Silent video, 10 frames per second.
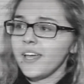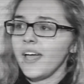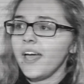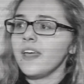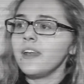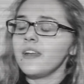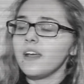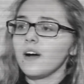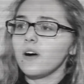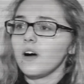and
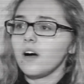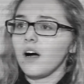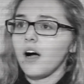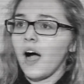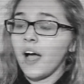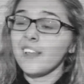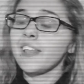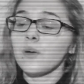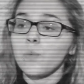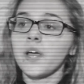I,
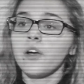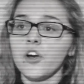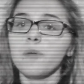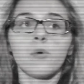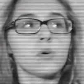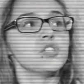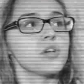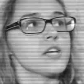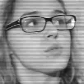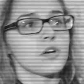like, when I heard about what you
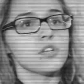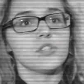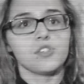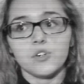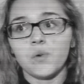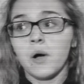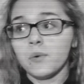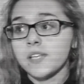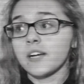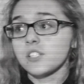guys wanted to do, I
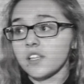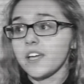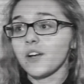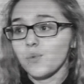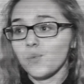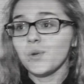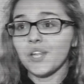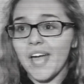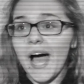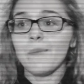was actually, like,
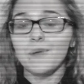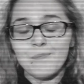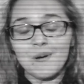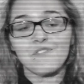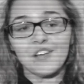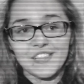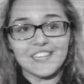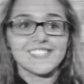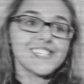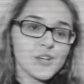really happy with my friend
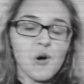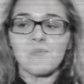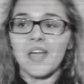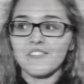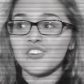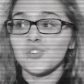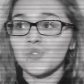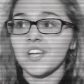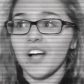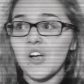Liz. She told me after, she
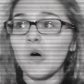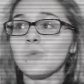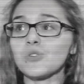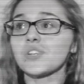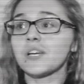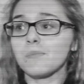was like, I almost, like,